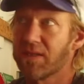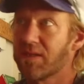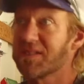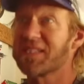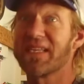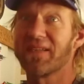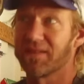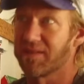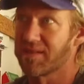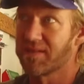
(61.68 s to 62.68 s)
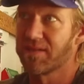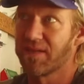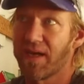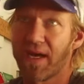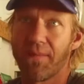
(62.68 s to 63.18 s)
seals,
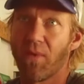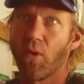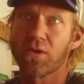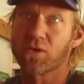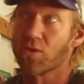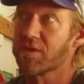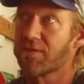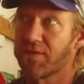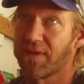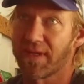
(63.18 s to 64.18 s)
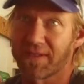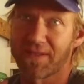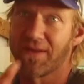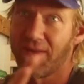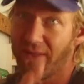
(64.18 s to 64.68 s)
all sorts of different things.
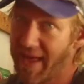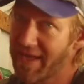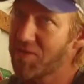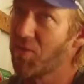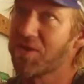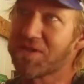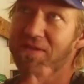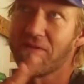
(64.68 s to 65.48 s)
That was